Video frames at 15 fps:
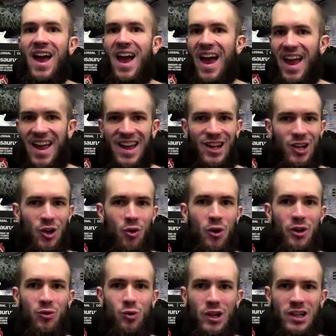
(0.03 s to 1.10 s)
Hello
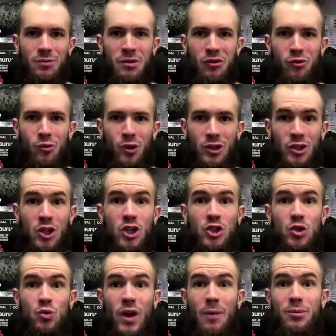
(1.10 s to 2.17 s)
and welcome everyone
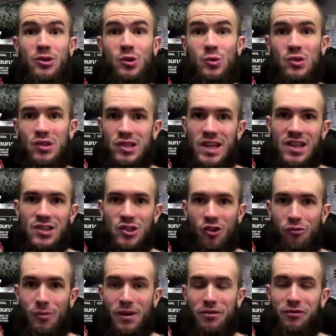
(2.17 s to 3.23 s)
to episode 6 of
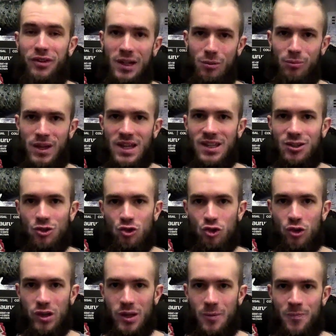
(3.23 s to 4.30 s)
my filmmaking
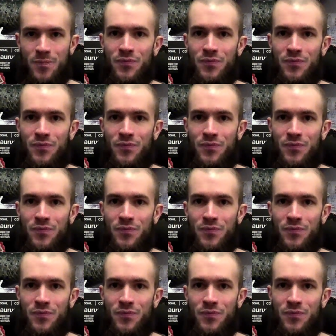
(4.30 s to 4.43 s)
journey,